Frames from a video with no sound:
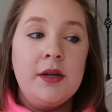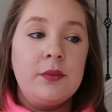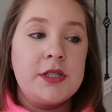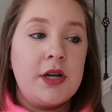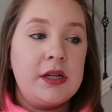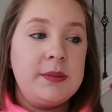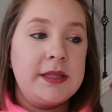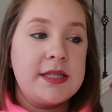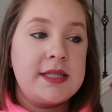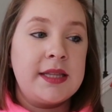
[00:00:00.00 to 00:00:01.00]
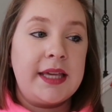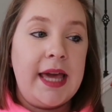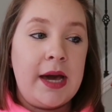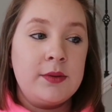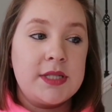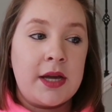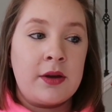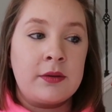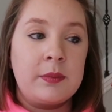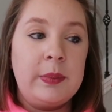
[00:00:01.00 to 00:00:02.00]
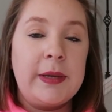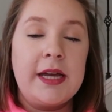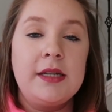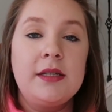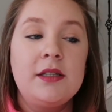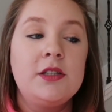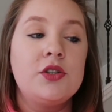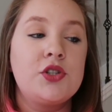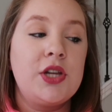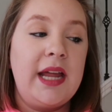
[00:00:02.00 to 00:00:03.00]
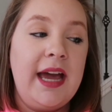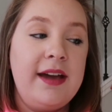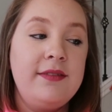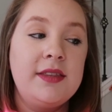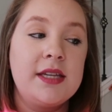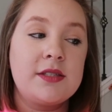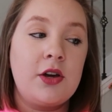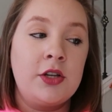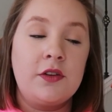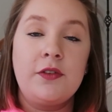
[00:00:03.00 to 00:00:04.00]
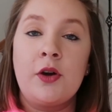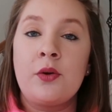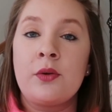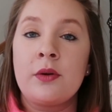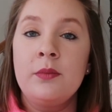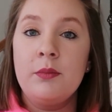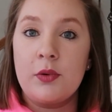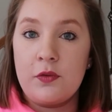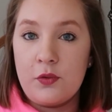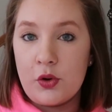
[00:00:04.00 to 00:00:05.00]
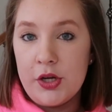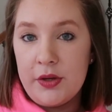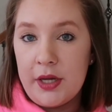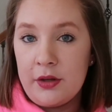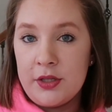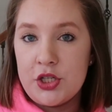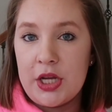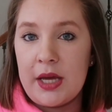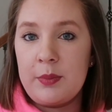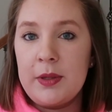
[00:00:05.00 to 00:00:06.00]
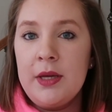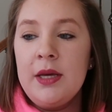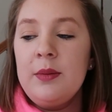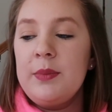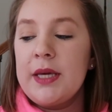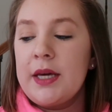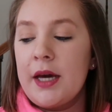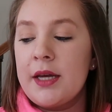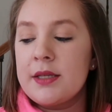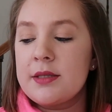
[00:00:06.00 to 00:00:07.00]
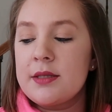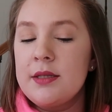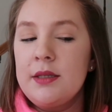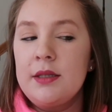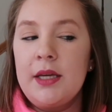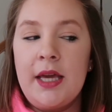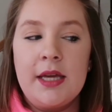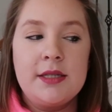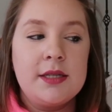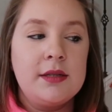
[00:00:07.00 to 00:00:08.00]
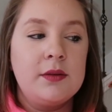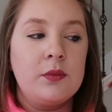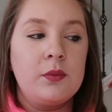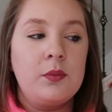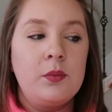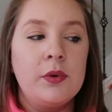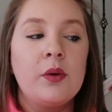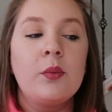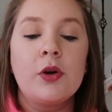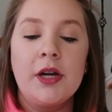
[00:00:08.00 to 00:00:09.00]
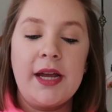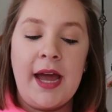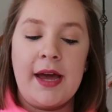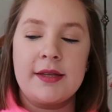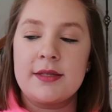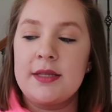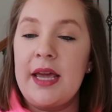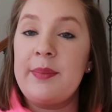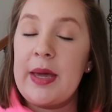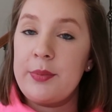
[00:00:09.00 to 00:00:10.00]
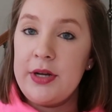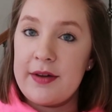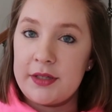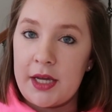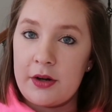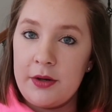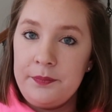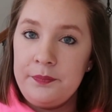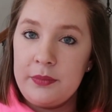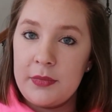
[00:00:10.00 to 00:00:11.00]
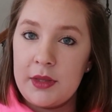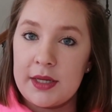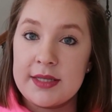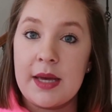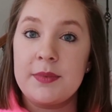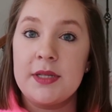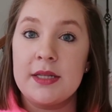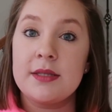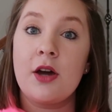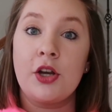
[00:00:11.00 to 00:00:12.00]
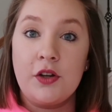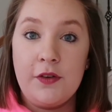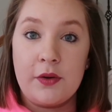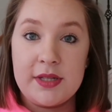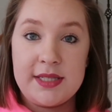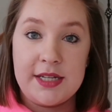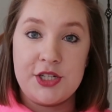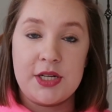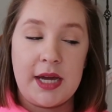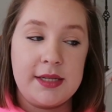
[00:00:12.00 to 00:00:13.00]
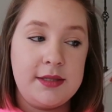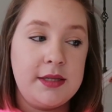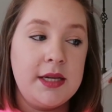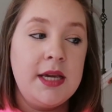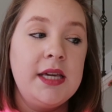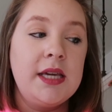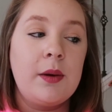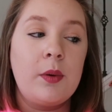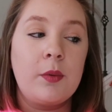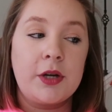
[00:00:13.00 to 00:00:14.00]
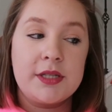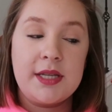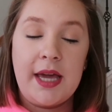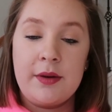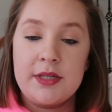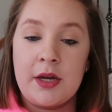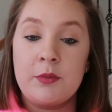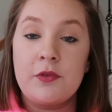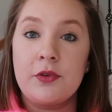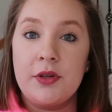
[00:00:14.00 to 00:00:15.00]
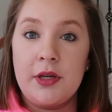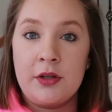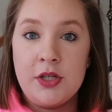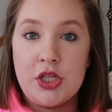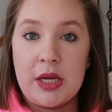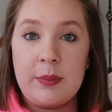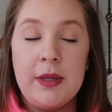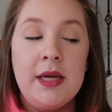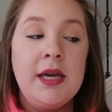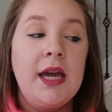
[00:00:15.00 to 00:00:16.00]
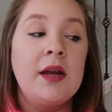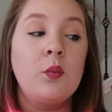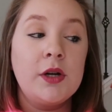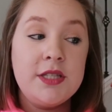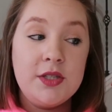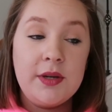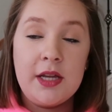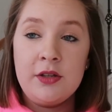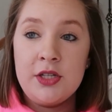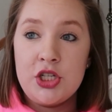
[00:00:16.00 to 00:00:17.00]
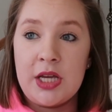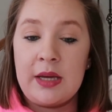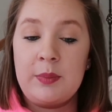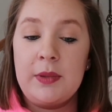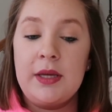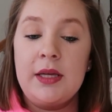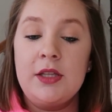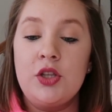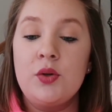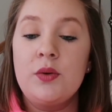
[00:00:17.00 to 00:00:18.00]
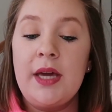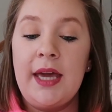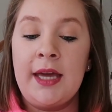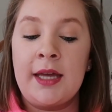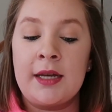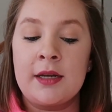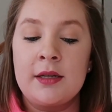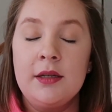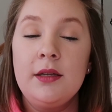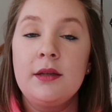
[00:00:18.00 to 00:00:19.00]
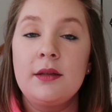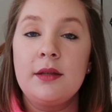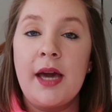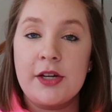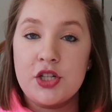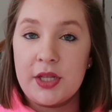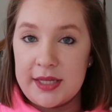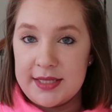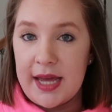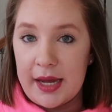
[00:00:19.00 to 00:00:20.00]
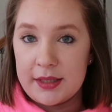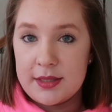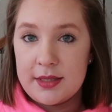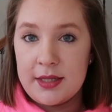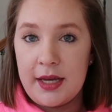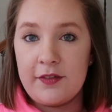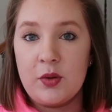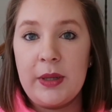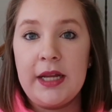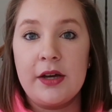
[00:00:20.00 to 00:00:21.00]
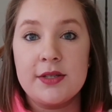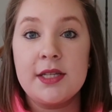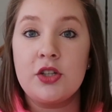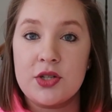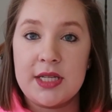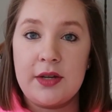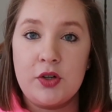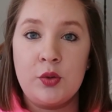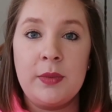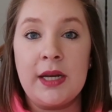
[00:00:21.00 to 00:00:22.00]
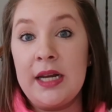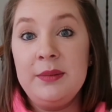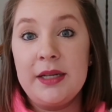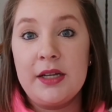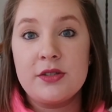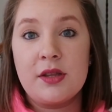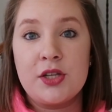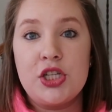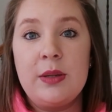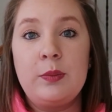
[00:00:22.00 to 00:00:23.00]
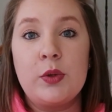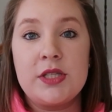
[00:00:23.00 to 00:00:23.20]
We talked about this in the countdown, but you should have this on your phone before you get on the ship, because it will work as a paper navigator, except it's on your phone, it's digitized. It will work as a countdown before you get on the ship. And once you get on the ship, you can actually text everybody else in your stateroom and anybody else on the ship.